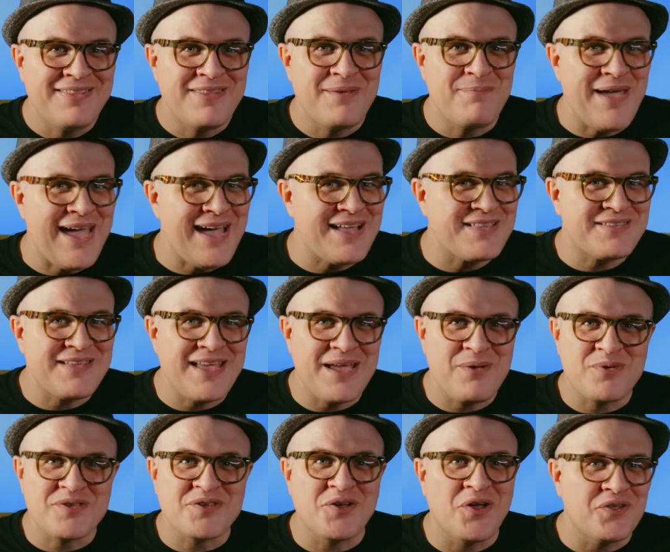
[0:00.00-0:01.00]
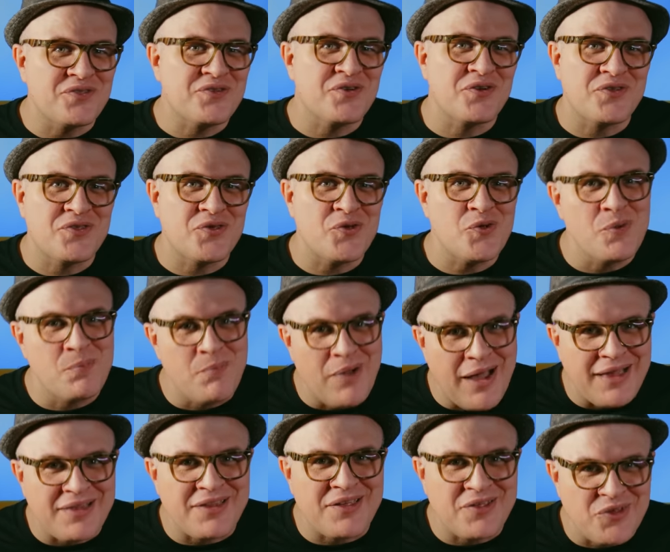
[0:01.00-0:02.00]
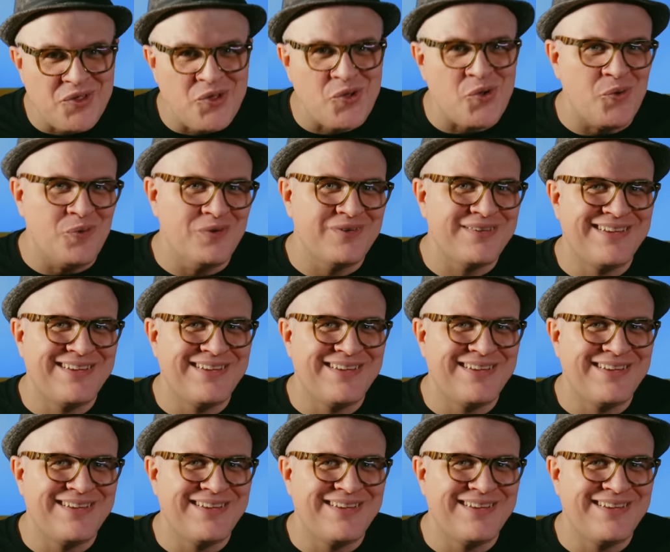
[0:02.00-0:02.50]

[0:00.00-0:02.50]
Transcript: The band's name was altered to Motley Lou.